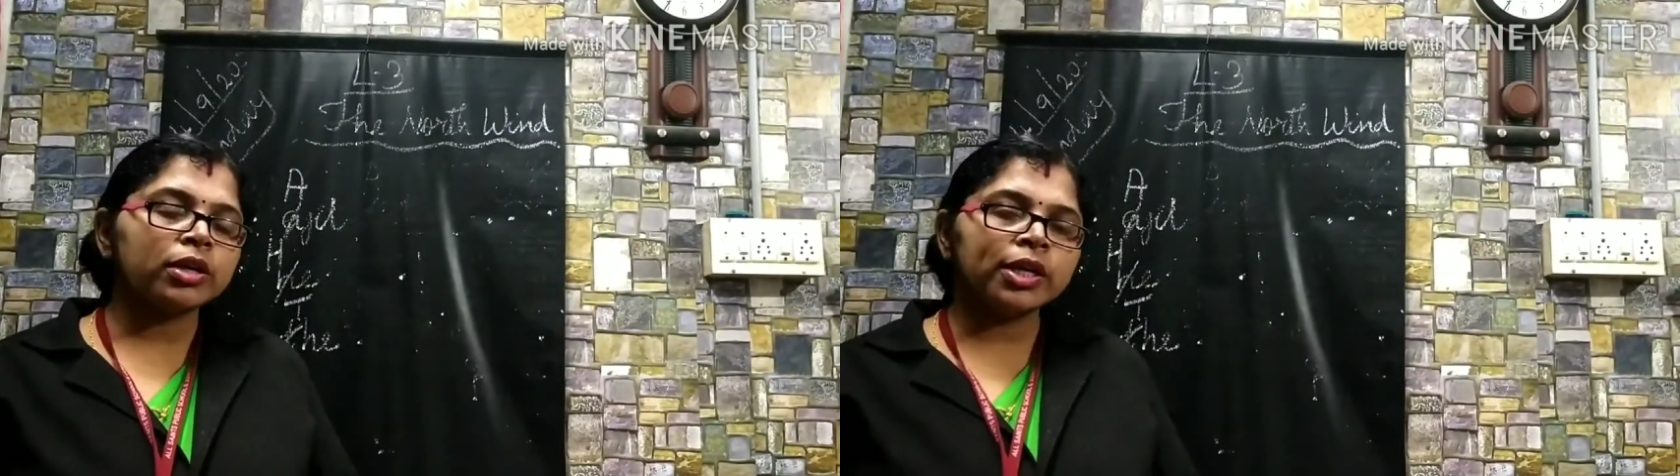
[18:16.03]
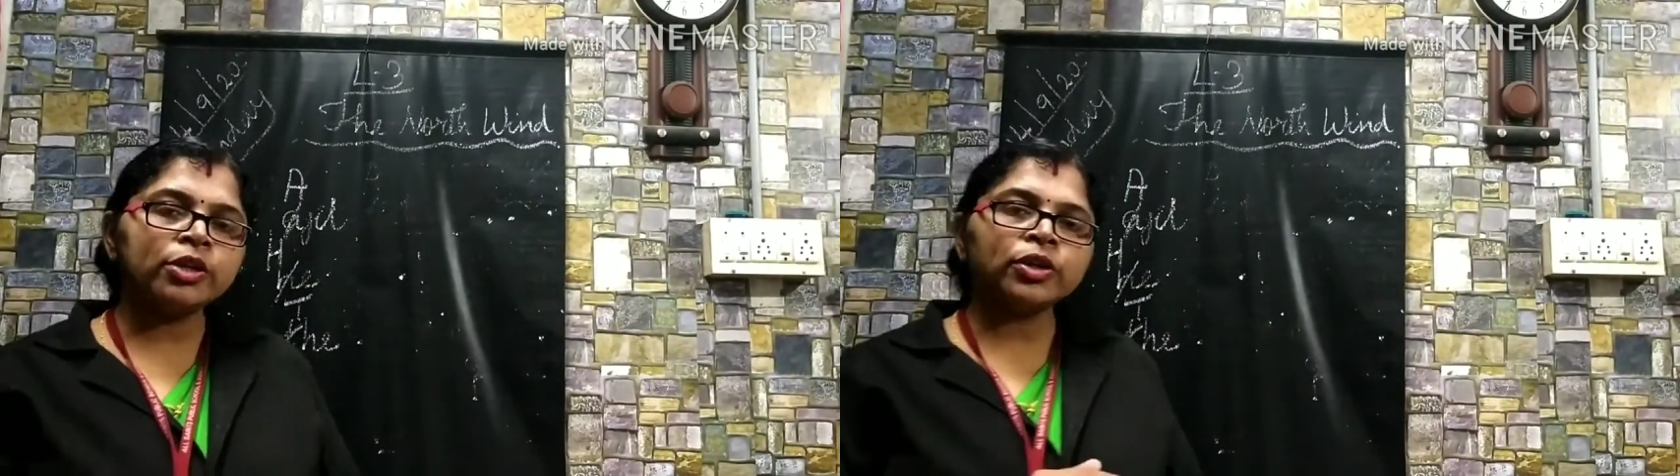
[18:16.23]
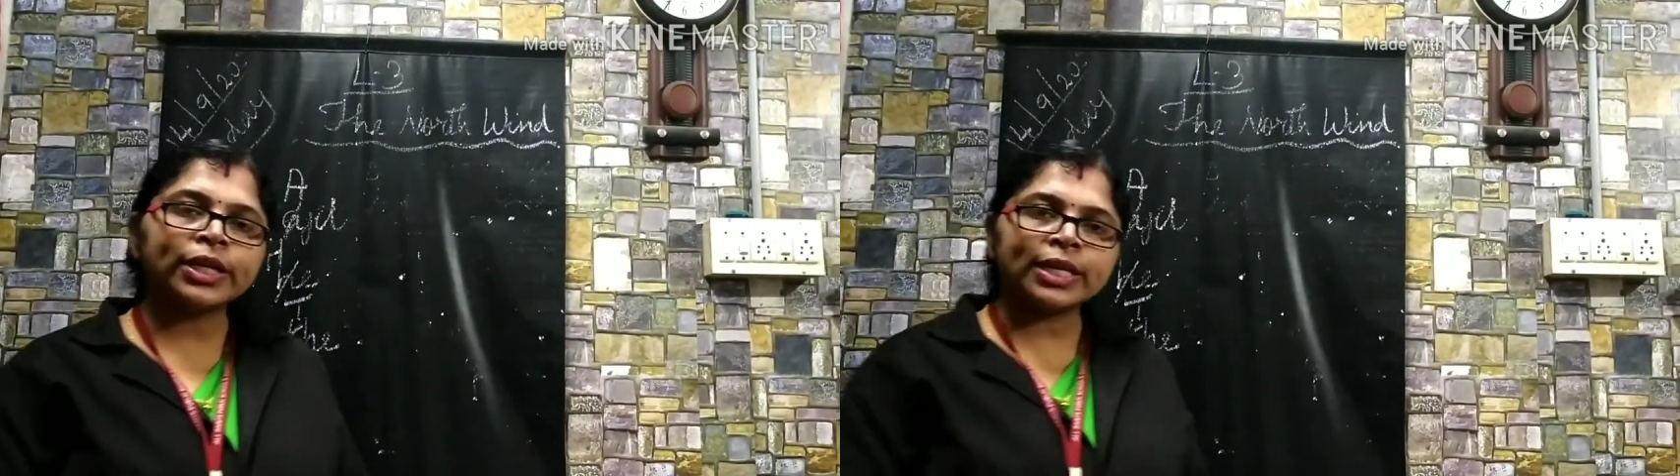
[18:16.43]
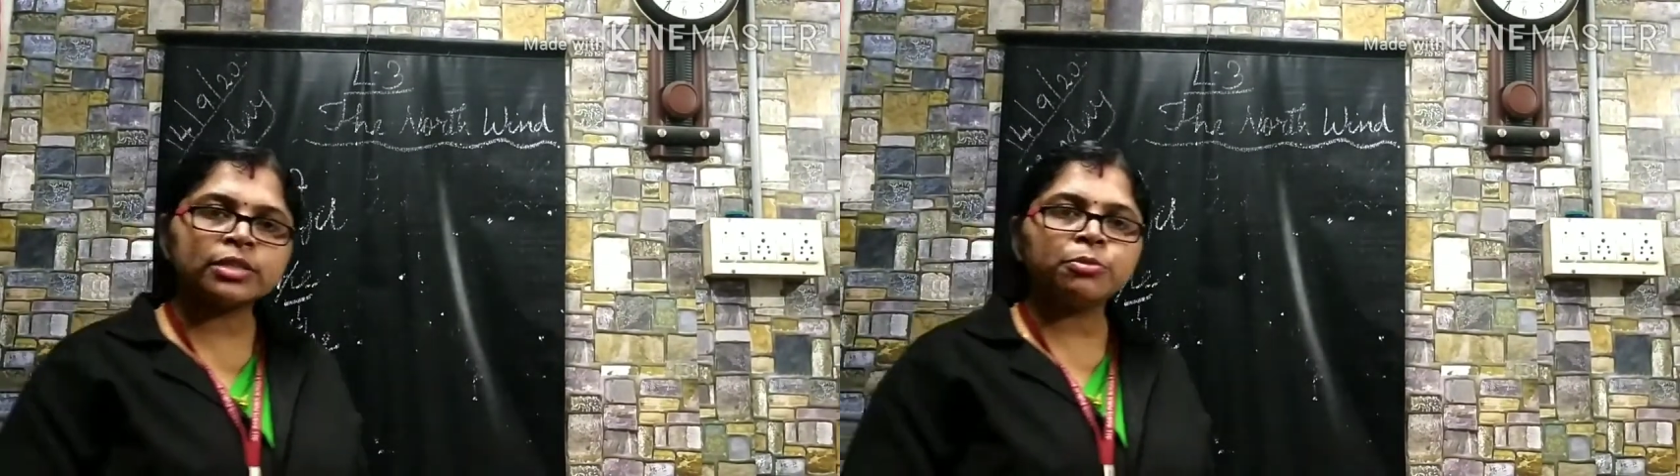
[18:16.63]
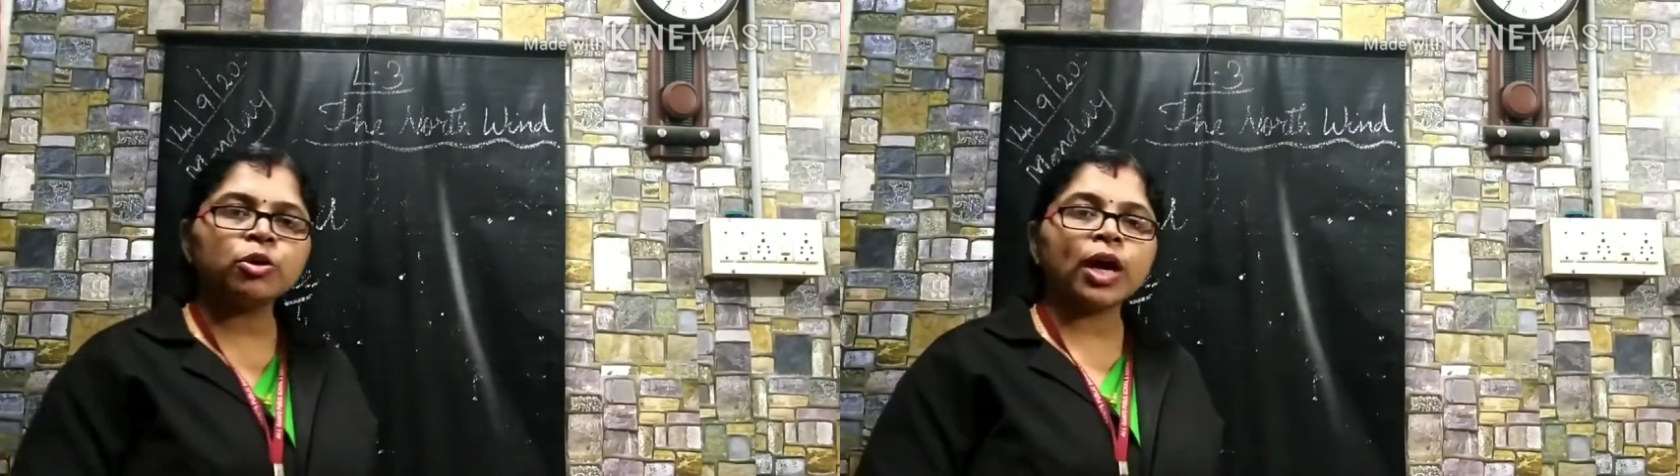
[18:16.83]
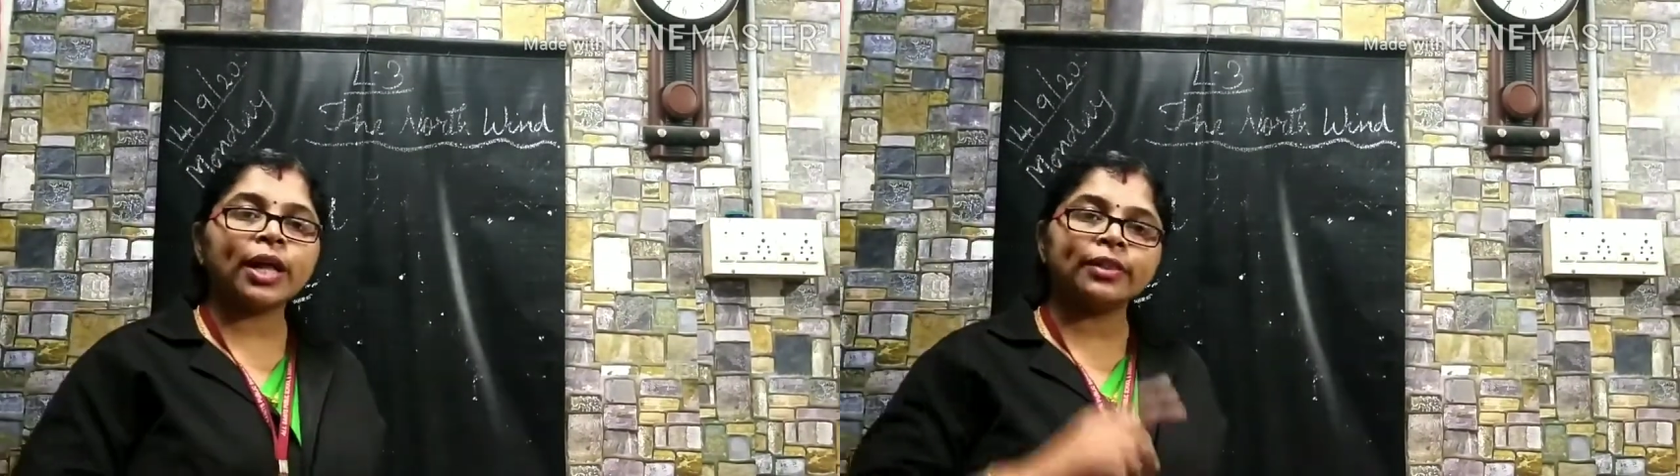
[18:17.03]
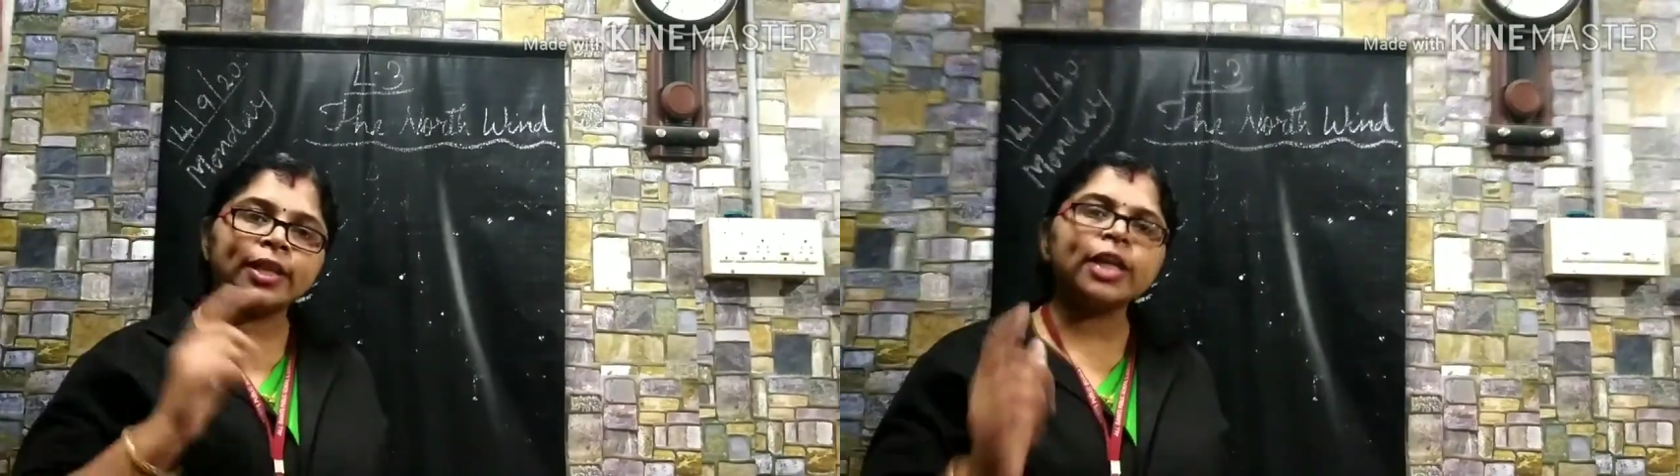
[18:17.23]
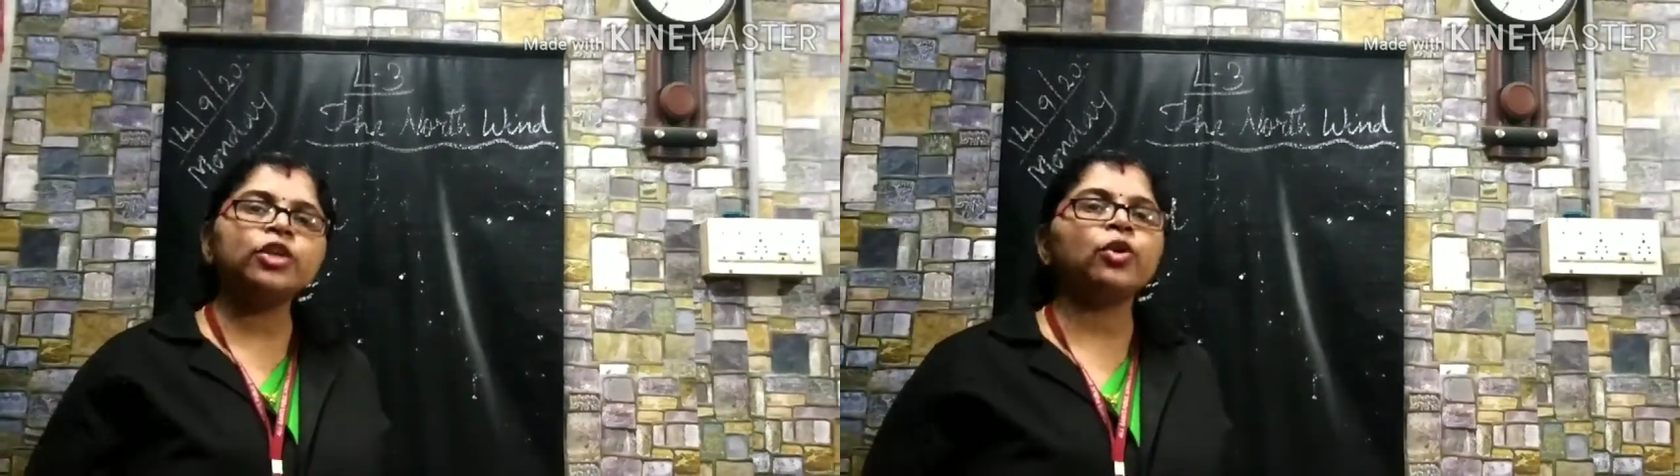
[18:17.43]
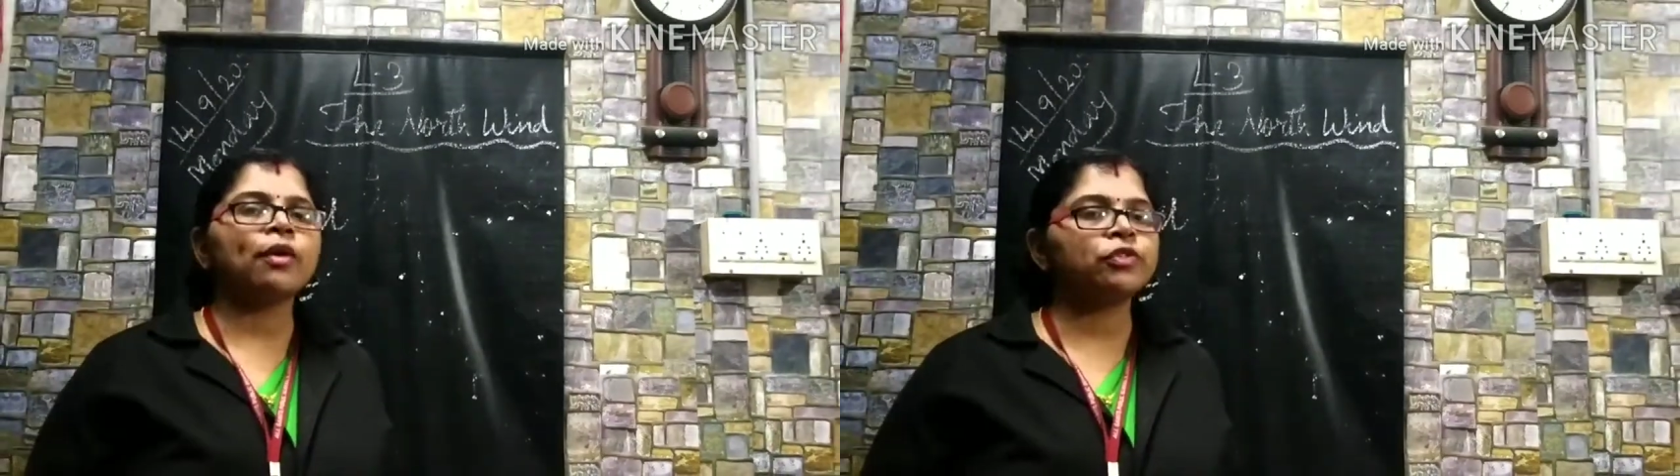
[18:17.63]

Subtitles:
your textbook and then you have